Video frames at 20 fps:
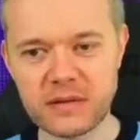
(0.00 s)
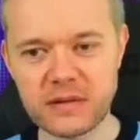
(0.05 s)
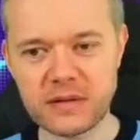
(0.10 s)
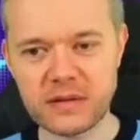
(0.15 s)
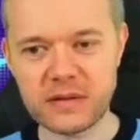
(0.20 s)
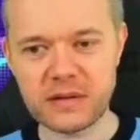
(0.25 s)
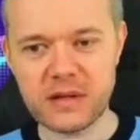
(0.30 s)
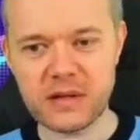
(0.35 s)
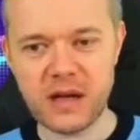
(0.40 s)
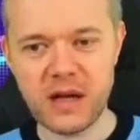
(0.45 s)

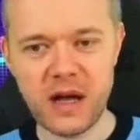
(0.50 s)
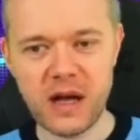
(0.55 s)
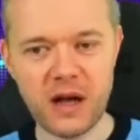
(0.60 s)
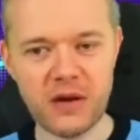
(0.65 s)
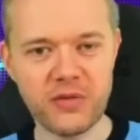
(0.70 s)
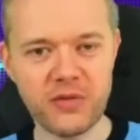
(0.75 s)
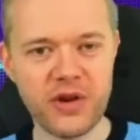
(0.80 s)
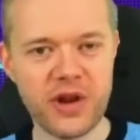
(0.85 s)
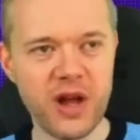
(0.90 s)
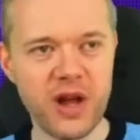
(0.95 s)
Oh,
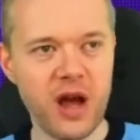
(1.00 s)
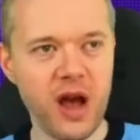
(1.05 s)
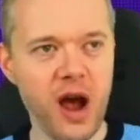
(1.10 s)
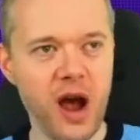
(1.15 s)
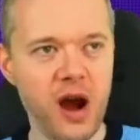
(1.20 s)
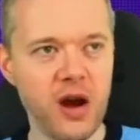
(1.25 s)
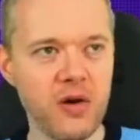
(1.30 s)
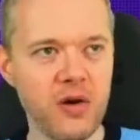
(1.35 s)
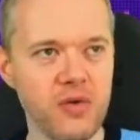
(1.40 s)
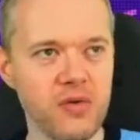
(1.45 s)

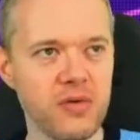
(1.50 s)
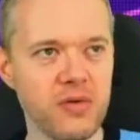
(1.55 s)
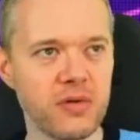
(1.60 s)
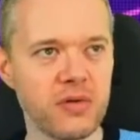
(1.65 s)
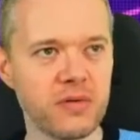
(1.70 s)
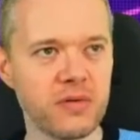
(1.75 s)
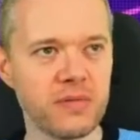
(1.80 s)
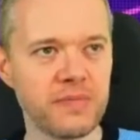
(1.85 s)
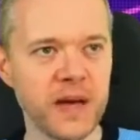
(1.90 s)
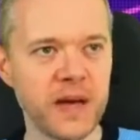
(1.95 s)
no!
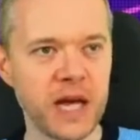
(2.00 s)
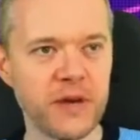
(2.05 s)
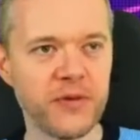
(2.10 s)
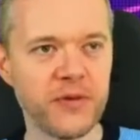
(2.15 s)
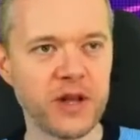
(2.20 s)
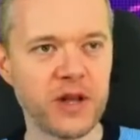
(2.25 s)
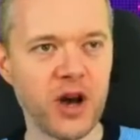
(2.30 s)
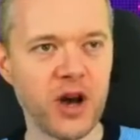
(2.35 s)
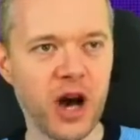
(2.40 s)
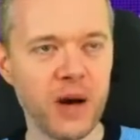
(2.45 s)
Pickford
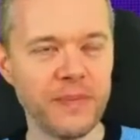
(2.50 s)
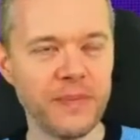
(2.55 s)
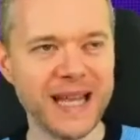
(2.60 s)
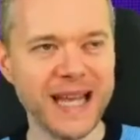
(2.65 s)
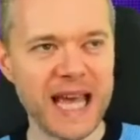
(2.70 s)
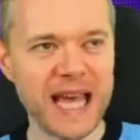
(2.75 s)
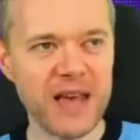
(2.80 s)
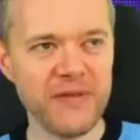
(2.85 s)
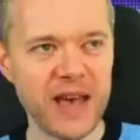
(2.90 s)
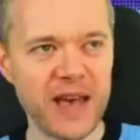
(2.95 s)
can't
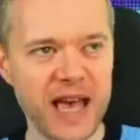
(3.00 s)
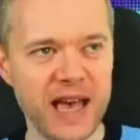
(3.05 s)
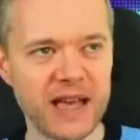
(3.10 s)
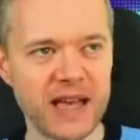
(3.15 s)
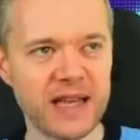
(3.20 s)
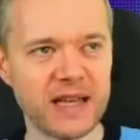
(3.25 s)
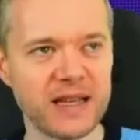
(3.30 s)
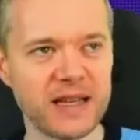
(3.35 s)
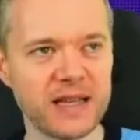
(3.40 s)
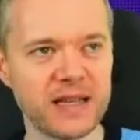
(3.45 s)
believe it!
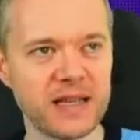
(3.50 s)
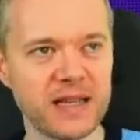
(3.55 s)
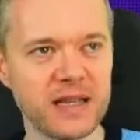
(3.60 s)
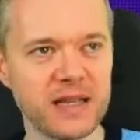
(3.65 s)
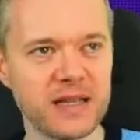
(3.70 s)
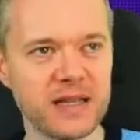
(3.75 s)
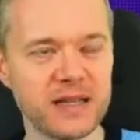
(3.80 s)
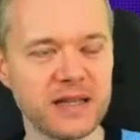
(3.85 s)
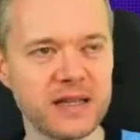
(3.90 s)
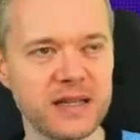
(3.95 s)

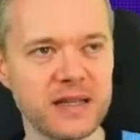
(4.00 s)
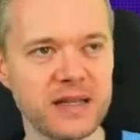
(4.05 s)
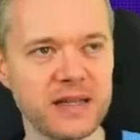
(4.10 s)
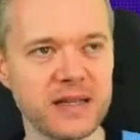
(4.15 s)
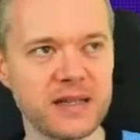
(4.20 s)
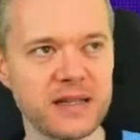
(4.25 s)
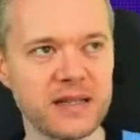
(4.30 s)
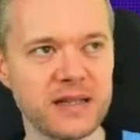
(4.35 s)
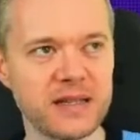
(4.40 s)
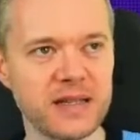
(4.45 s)

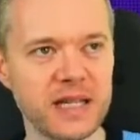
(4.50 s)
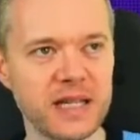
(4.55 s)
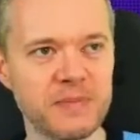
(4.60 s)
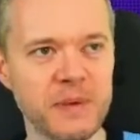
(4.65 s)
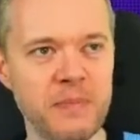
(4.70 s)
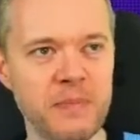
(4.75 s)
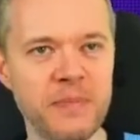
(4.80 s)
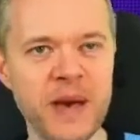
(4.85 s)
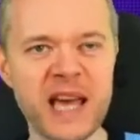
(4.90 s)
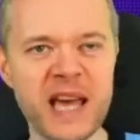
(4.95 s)
He's been
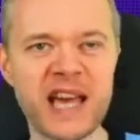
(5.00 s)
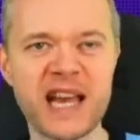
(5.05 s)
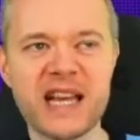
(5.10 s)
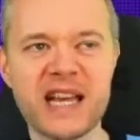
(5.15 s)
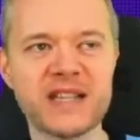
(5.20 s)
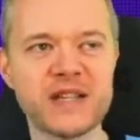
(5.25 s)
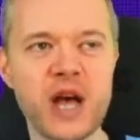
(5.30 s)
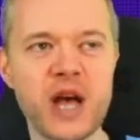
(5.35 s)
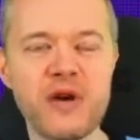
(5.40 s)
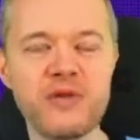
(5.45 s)
picking his
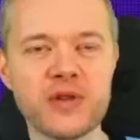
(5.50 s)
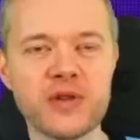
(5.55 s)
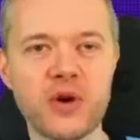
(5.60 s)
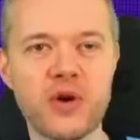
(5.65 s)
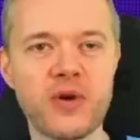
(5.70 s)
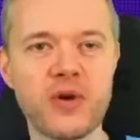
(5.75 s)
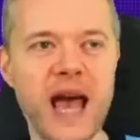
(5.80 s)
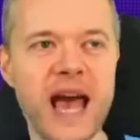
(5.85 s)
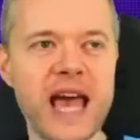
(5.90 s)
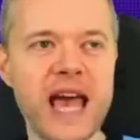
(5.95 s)
nose all
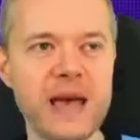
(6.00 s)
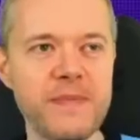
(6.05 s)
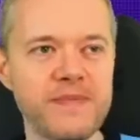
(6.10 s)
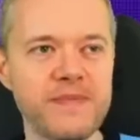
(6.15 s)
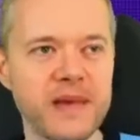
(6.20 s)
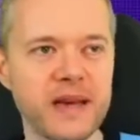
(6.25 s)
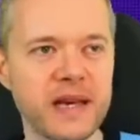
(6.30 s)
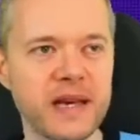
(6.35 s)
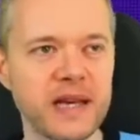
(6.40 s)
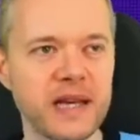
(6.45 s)
game.
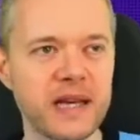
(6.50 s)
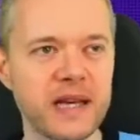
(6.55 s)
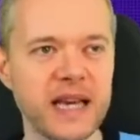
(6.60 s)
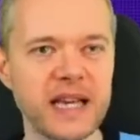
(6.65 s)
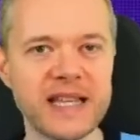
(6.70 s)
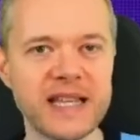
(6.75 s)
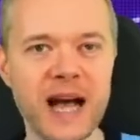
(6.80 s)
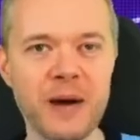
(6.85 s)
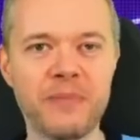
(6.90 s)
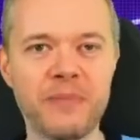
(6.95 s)
He's
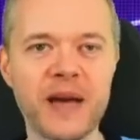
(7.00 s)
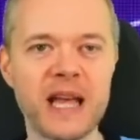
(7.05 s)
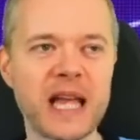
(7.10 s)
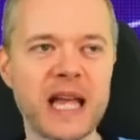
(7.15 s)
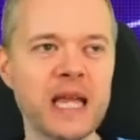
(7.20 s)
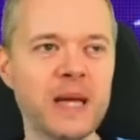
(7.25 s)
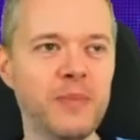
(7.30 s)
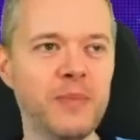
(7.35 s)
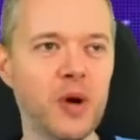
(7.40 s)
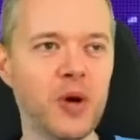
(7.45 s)
now picking
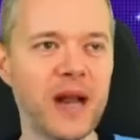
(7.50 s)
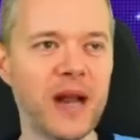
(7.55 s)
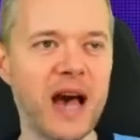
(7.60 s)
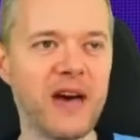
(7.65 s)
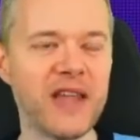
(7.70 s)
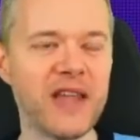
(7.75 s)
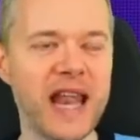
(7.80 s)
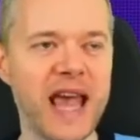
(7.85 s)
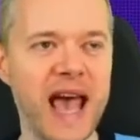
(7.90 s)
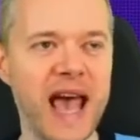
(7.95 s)
the ball out
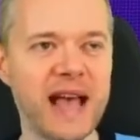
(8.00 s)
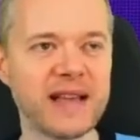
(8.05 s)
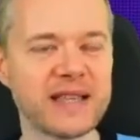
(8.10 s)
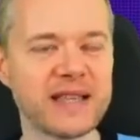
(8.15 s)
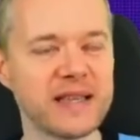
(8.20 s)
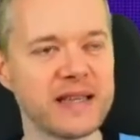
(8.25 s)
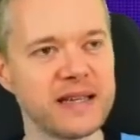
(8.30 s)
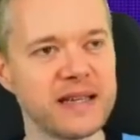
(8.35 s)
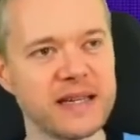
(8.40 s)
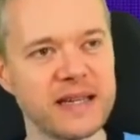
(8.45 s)
the
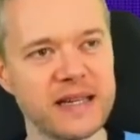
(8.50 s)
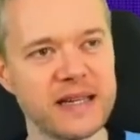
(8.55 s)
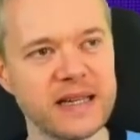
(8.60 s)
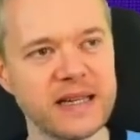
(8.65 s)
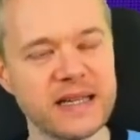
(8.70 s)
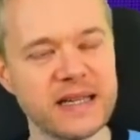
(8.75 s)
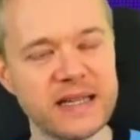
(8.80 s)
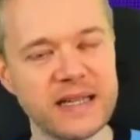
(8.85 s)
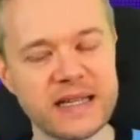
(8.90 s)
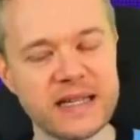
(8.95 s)
net.
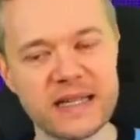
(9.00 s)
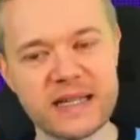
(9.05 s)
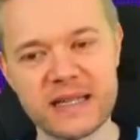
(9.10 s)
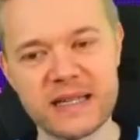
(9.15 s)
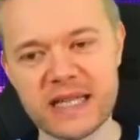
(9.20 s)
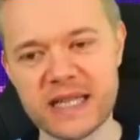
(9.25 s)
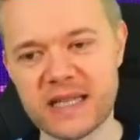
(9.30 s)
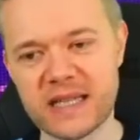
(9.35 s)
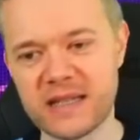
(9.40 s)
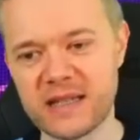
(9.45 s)

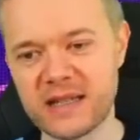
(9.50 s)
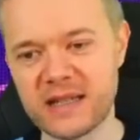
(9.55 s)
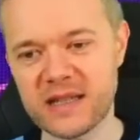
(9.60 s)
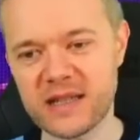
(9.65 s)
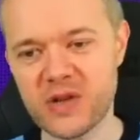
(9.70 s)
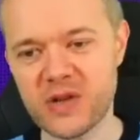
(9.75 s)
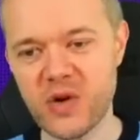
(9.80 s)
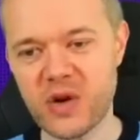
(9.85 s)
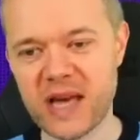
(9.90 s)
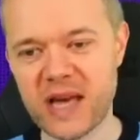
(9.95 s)

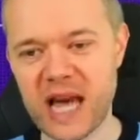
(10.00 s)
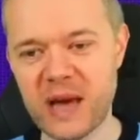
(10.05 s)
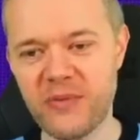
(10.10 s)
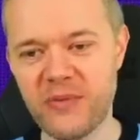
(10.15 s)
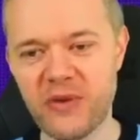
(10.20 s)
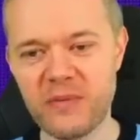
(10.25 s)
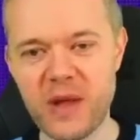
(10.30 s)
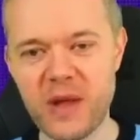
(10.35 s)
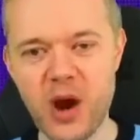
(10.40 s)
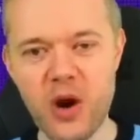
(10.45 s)
Sort of came
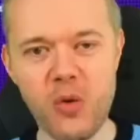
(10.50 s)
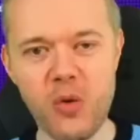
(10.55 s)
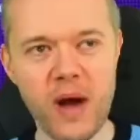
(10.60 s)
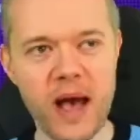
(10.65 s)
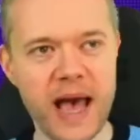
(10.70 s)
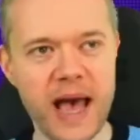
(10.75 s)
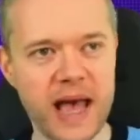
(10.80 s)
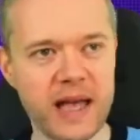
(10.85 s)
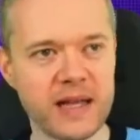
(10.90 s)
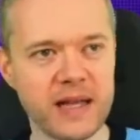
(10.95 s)
from
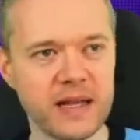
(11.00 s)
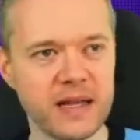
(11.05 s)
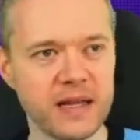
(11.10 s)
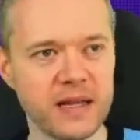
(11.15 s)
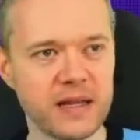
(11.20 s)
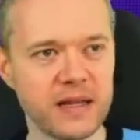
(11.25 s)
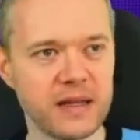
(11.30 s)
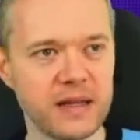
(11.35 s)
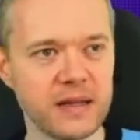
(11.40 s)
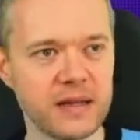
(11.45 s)
nowhere.
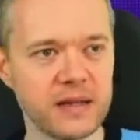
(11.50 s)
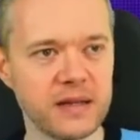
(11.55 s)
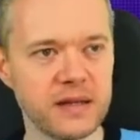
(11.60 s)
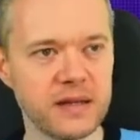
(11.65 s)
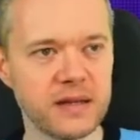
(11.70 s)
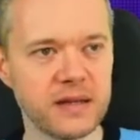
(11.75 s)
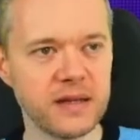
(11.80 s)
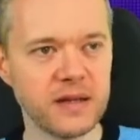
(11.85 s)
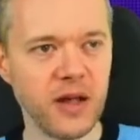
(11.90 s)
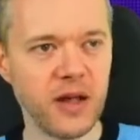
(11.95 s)

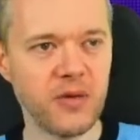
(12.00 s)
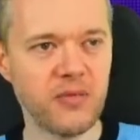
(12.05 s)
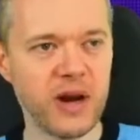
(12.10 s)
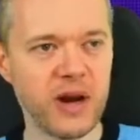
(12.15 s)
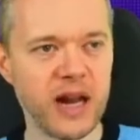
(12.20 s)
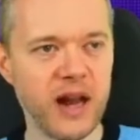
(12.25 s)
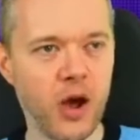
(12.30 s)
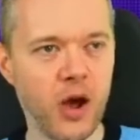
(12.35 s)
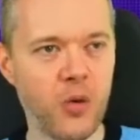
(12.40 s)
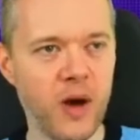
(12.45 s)
I don't really
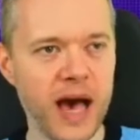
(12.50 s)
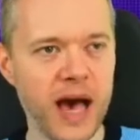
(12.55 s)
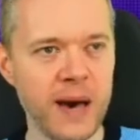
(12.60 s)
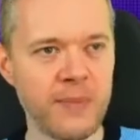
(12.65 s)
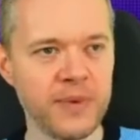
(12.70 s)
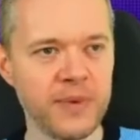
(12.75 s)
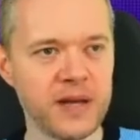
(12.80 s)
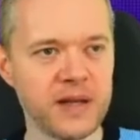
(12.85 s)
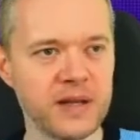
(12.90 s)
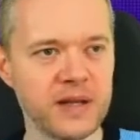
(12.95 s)
know what
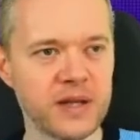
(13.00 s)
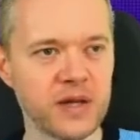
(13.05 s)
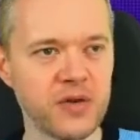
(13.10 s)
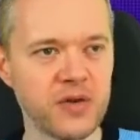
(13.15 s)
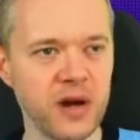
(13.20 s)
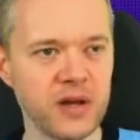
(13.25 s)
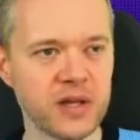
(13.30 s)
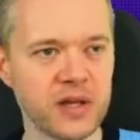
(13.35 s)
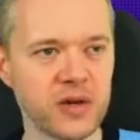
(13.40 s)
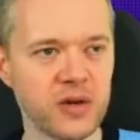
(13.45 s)
happens.
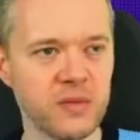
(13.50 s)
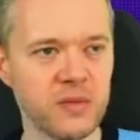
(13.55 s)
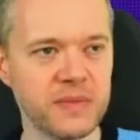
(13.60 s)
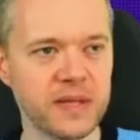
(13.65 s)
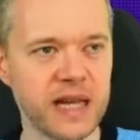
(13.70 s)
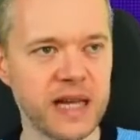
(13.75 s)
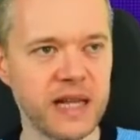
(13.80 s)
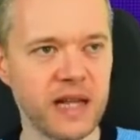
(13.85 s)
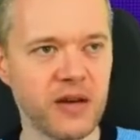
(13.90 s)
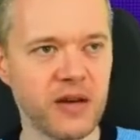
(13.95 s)
Cross comes
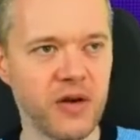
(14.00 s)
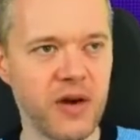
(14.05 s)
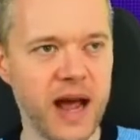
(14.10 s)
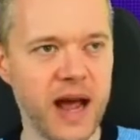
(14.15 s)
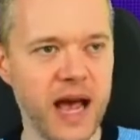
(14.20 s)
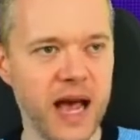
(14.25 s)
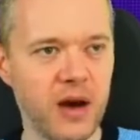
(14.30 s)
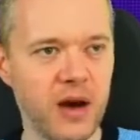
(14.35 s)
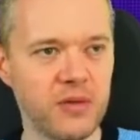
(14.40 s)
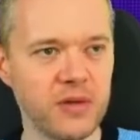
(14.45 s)
in the
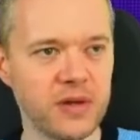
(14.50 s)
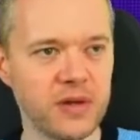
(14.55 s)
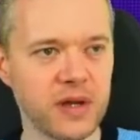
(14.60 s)
ground.